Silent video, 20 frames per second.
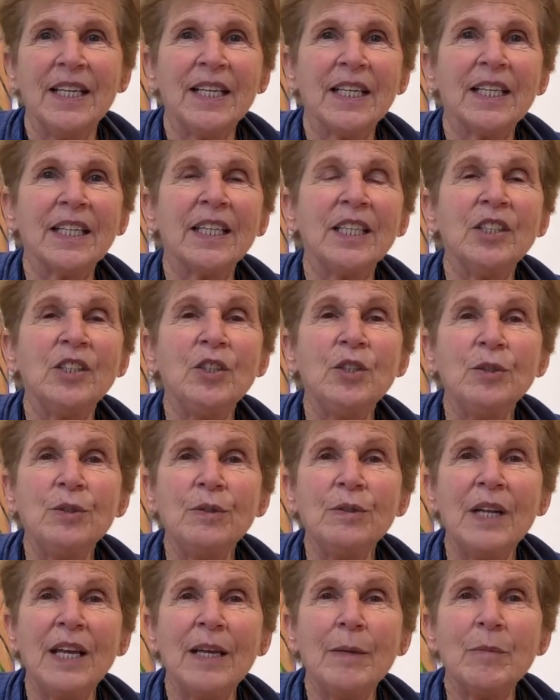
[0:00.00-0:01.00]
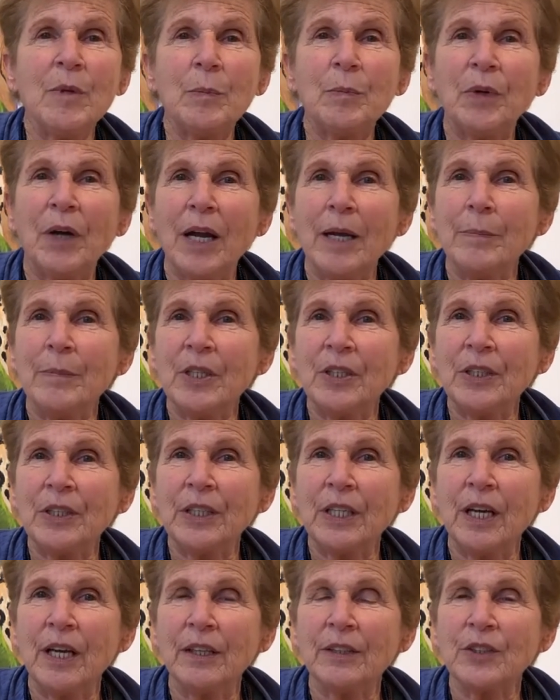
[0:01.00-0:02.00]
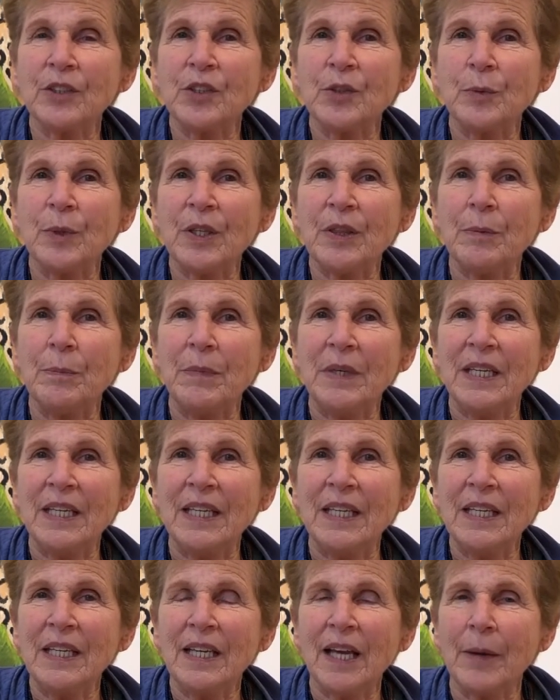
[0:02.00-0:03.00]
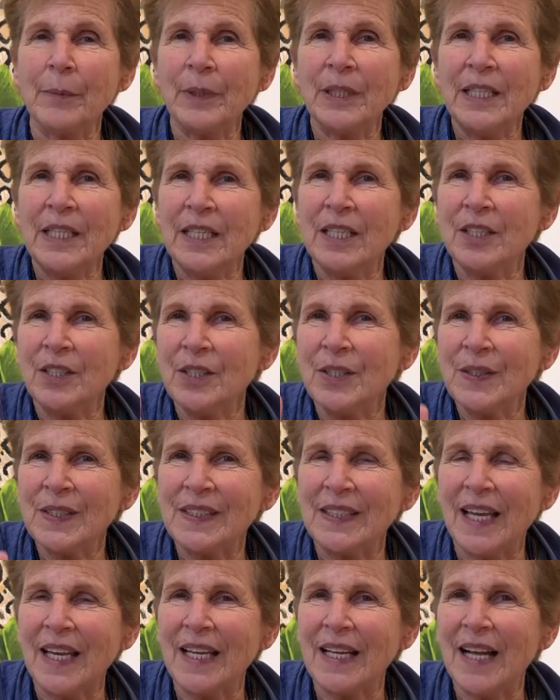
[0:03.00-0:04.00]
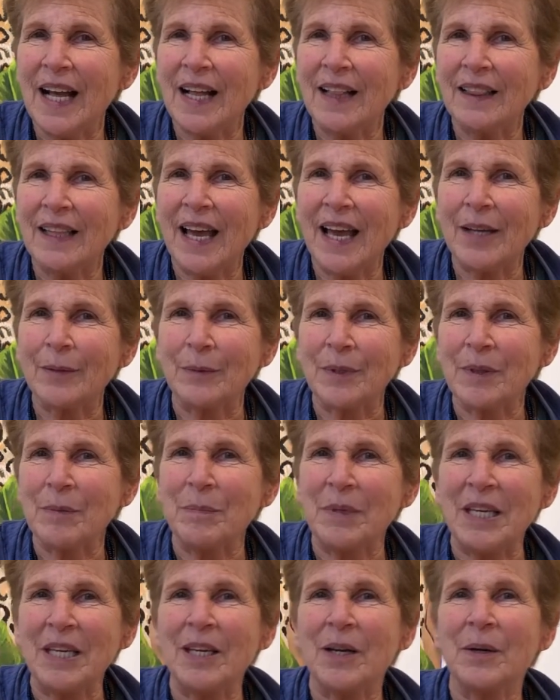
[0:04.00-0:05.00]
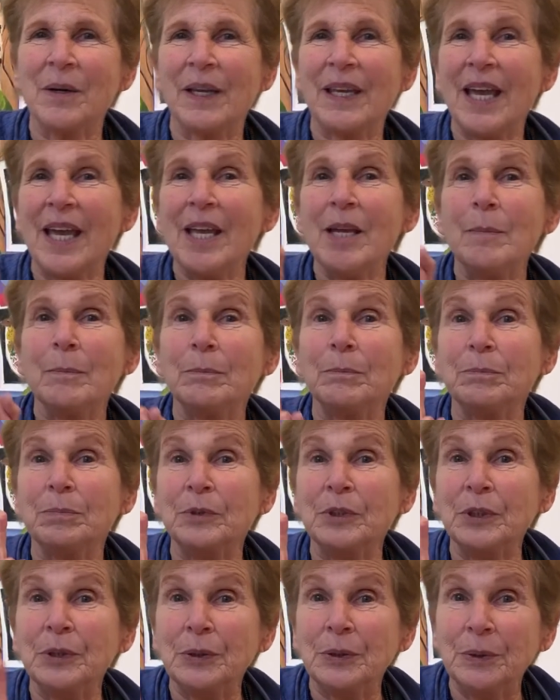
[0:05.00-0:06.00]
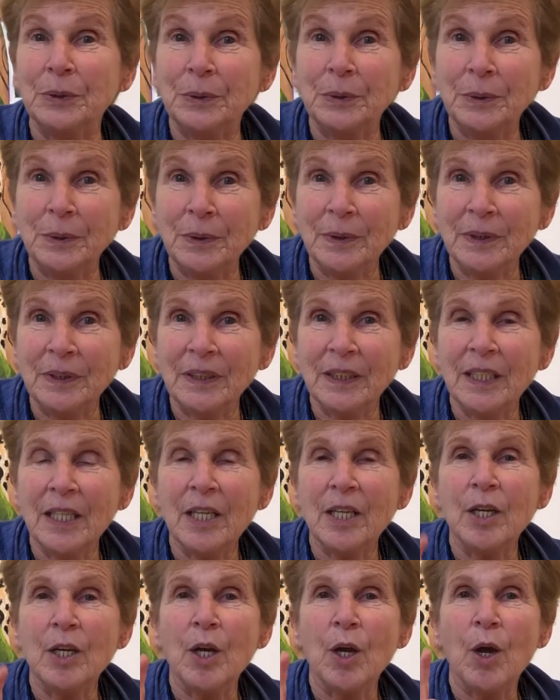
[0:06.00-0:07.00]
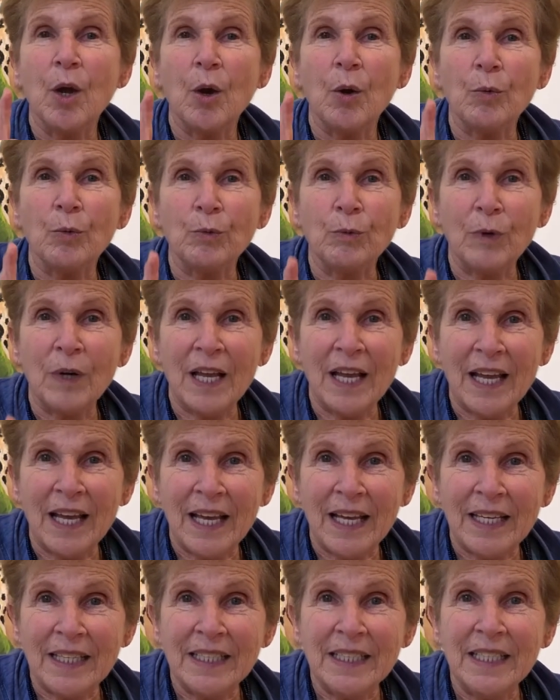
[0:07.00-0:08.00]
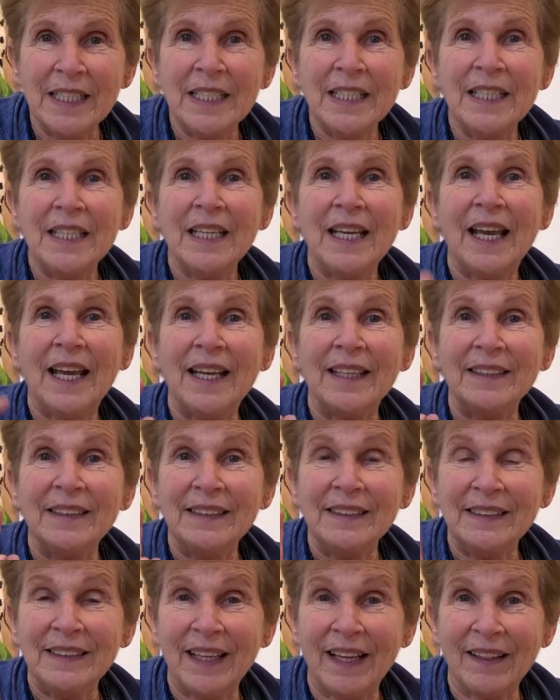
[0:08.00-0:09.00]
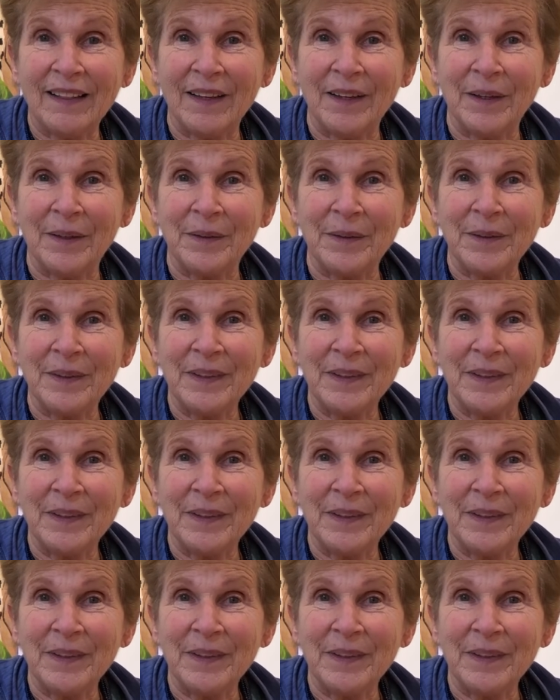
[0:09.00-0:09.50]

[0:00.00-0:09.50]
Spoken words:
Can you name the primary colors with me? I want to hear you say it out loud with me, okay? Blue, red, and yellow.